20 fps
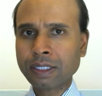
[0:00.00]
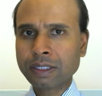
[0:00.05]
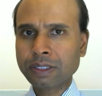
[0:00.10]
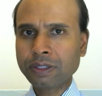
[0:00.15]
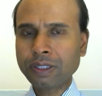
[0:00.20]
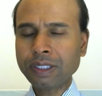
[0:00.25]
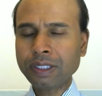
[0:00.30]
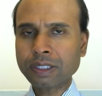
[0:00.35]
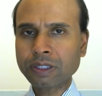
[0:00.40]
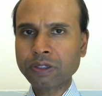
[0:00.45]

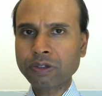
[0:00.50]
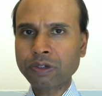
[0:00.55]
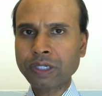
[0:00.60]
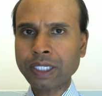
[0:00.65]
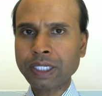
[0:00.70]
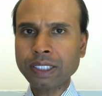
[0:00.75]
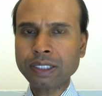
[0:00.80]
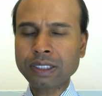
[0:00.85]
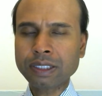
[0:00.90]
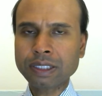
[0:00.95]
So these are
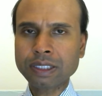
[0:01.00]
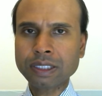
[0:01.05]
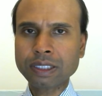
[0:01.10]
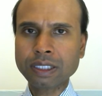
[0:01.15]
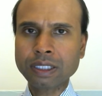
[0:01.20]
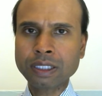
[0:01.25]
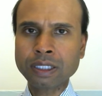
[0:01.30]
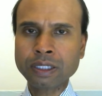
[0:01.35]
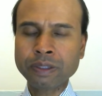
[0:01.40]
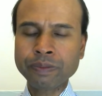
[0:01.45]
great,
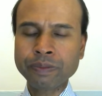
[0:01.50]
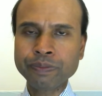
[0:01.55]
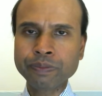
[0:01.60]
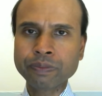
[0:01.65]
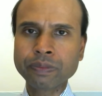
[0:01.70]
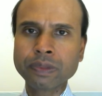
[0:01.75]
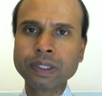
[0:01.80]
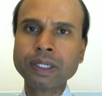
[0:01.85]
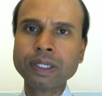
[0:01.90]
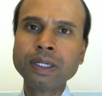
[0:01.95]

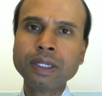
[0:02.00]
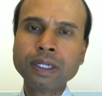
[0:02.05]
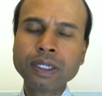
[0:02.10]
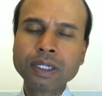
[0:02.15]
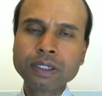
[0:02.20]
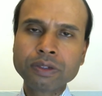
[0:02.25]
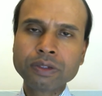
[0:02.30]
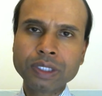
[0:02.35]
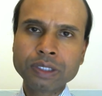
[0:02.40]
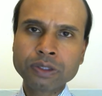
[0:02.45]
um,
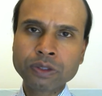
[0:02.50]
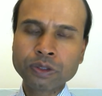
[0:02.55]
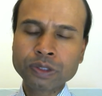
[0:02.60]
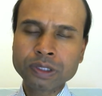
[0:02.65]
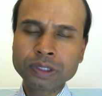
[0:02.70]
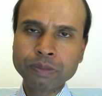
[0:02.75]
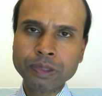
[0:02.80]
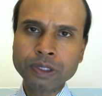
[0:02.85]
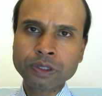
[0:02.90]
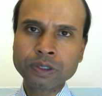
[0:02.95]
great
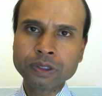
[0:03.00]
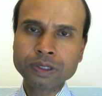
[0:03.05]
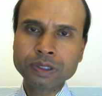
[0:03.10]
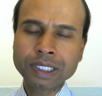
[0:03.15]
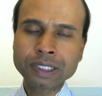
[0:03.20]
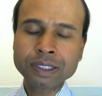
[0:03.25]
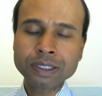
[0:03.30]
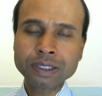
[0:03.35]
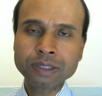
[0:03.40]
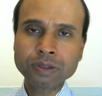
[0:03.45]
Course in
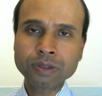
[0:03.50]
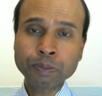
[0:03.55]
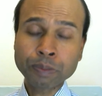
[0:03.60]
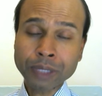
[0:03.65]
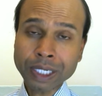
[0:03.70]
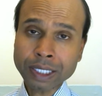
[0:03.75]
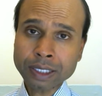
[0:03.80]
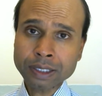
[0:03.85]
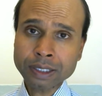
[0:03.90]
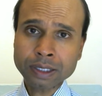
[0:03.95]
Miracles lessons. Or
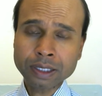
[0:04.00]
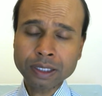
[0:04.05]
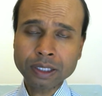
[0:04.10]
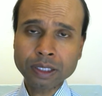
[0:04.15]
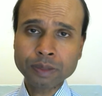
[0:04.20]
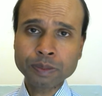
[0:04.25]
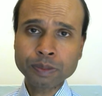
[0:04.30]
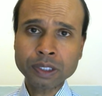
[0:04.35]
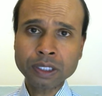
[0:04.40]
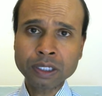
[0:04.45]

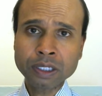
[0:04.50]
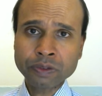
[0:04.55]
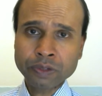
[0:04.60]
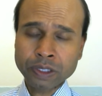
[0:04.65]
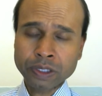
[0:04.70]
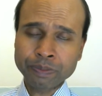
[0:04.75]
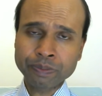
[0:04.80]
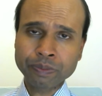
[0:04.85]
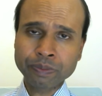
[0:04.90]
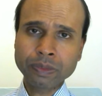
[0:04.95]
practicing the
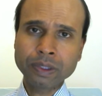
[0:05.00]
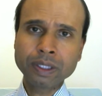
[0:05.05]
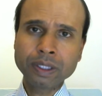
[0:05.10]
observer.